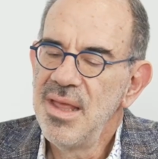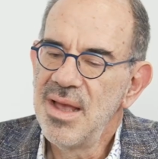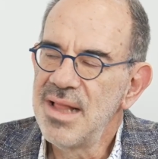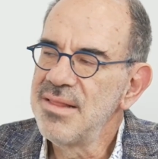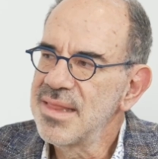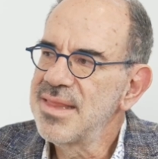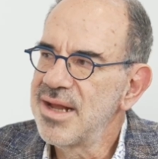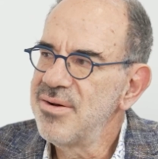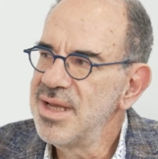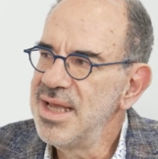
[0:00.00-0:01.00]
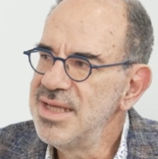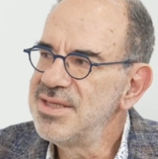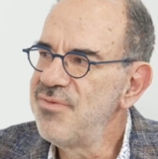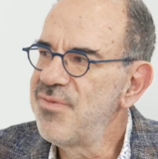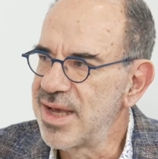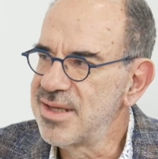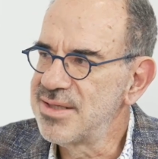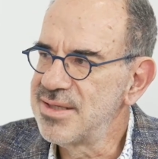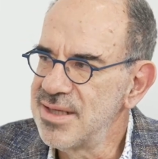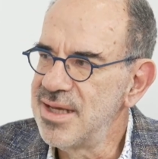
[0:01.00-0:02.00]
Yeah, yeah there is in
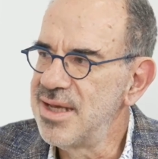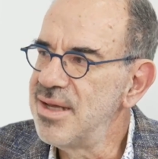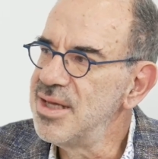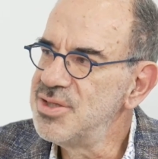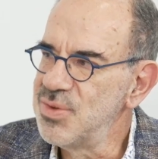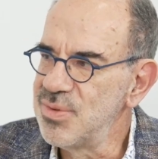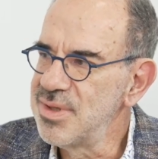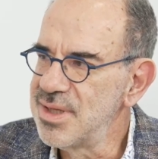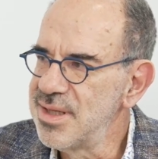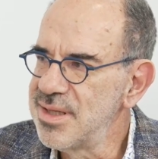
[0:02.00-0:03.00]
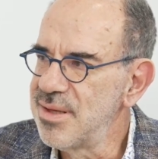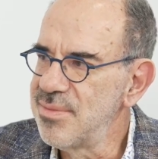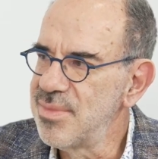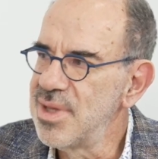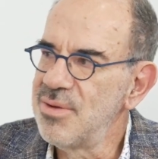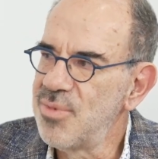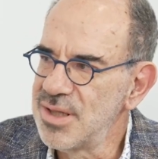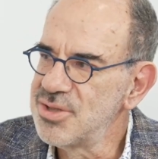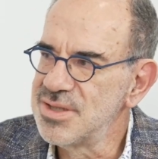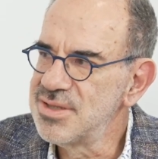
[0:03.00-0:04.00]
fact uh, a tool, and I'm uh,
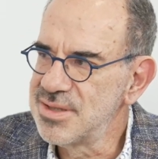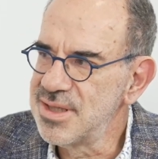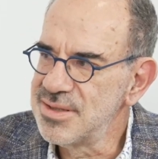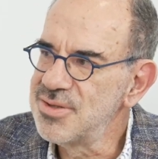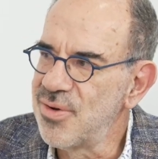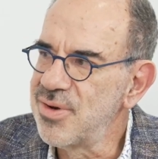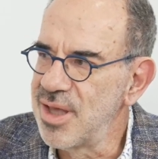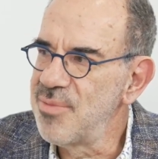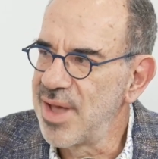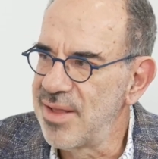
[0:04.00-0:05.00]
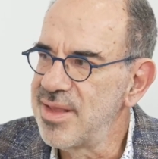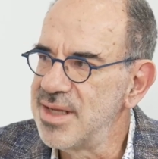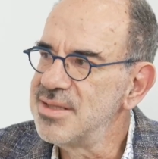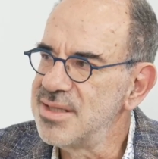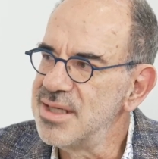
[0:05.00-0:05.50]
well just uh, talking about that mm-hmm.